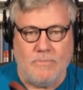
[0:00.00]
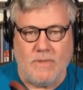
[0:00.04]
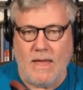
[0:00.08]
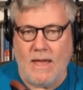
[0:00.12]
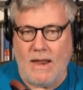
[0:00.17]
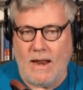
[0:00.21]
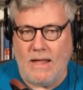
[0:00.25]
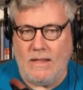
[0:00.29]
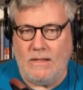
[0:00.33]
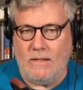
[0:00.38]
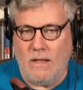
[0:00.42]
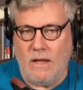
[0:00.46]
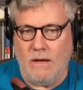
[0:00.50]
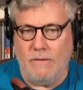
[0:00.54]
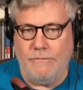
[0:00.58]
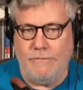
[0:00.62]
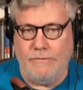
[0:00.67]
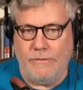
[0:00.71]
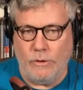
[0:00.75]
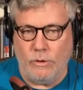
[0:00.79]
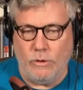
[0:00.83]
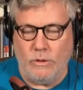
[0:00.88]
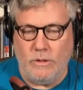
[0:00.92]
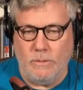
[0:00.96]
And I love
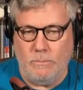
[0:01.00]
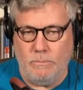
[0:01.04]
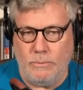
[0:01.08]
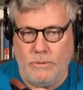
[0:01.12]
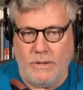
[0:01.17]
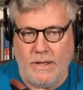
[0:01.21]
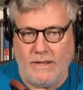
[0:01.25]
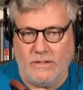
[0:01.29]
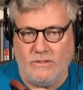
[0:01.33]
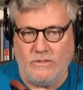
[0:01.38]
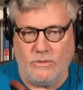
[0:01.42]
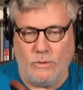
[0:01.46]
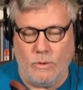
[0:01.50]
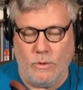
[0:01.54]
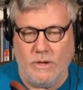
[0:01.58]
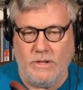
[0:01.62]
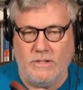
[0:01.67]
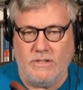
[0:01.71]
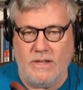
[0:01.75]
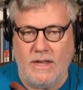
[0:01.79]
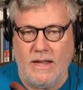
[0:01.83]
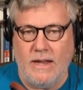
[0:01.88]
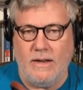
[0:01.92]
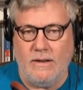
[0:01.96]
virulent plague
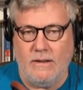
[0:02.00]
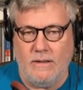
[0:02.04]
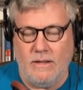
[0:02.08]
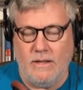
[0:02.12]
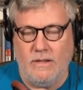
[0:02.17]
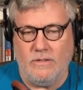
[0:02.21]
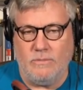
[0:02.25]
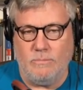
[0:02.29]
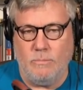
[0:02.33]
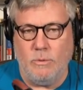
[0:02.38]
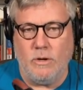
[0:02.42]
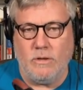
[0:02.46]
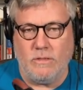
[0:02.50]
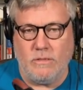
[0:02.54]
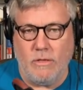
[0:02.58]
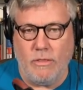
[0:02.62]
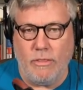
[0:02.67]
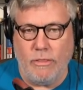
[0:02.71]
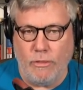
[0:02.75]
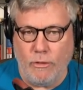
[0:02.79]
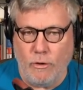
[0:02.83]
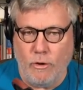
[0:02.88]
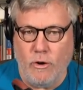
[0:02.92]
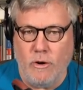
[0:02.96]
stories. And his book, The
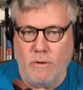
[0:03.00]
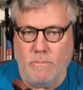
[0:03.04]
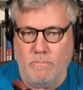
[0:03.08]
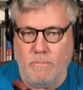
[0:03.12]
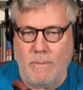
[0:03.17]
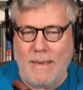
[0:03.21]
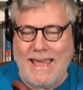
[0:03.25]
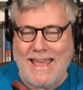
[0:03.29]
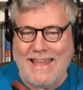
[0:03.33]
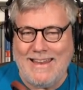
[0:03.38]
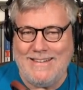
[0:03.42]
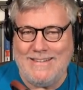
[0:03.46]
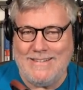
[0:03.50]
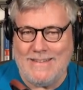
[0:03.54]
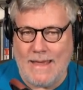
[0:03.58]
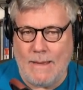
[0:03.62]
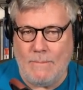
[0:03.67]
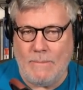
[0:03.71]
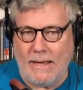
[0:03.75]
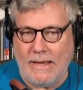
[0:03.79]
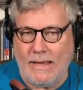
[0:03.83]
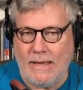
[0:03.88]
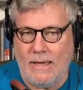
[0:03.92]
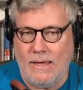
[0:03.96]
Third
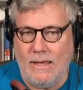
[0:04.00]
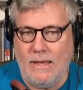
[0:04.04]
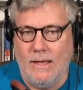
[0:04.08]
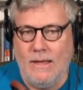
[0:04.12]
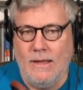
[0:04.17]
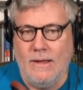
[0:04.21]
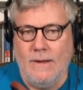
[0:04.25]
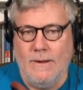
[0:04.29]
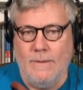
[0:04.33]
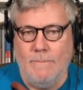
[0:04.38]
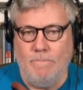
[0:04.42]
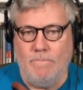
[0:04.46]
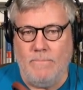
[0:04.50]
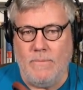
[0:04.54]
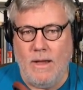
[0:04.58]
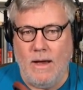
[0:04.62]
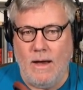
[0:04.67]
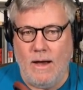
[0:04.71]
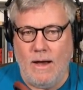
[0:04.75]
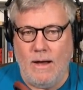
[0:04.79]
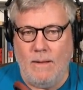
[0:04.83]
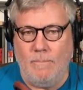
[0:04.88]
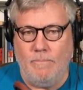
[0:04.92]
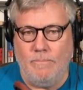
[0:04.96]
Pandemic,
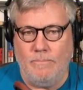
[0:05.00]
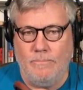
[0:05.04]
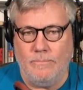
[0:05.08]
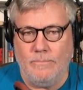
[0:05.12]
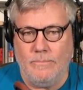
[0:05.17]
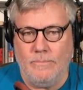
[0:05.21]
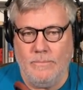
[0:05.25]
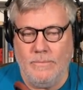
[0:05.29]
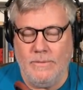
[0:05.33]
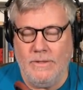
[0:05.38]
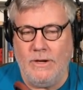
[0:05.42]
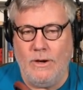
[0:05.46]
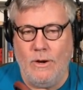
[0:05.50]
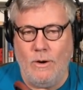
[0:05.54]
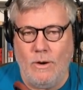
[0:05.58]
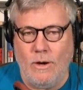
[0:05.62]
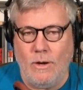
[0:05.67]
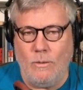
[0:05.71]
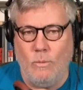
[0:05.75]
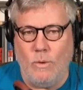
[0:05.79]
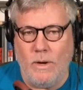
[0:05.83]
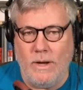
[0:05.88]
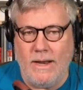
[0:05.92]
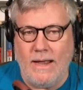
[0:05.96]
um, you know,
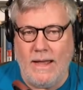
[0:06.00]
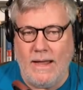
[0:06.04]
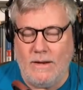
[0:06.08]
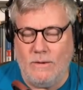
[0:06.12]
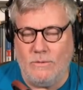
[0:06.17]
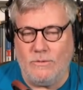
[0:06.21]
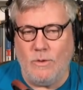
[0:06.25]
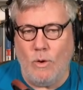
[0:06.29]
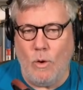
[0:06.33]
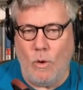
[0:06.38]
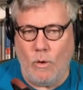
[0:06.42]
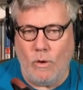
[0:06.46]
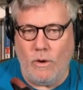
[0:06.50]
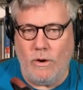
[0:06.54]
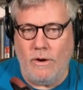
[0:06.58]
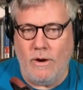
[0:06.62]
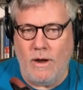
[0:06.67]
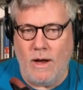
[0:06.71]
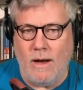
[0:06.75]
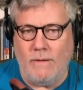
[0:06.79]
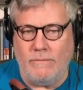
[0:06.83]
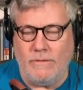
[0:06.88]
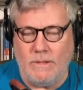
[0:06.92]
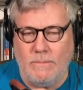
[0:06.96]
on one hand, it was a horror
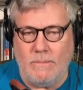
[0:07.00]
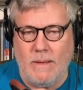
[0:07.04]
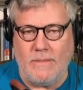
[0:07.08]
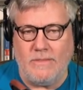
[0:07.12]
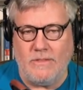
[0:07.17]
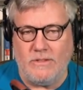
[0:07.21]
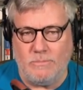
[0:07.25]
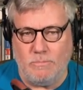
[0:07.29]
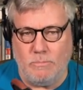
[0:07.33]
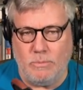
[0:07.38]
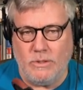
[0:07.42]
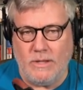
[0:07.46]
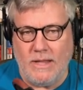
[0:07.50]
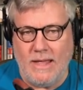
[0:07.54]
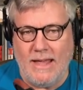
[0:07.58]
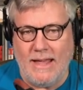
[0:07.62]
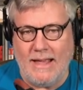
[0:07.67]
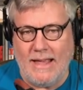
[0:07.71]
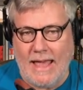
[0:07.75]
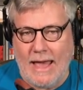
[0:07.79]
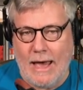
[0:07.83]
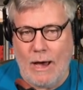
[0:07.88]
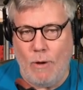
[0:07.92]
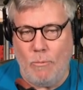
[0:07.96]
novel about this
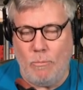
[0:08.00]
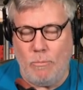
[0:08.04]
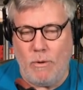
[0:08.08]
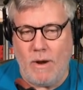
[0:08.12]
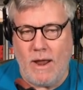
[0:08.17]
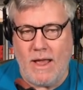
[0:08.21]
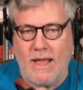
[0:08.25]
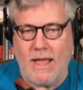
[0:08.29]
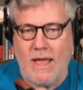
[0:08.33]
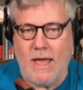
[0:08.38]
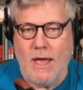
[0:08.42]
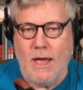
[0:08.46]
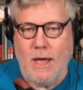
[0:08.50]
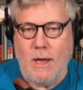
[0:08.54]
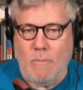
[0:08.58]
plague outbreak.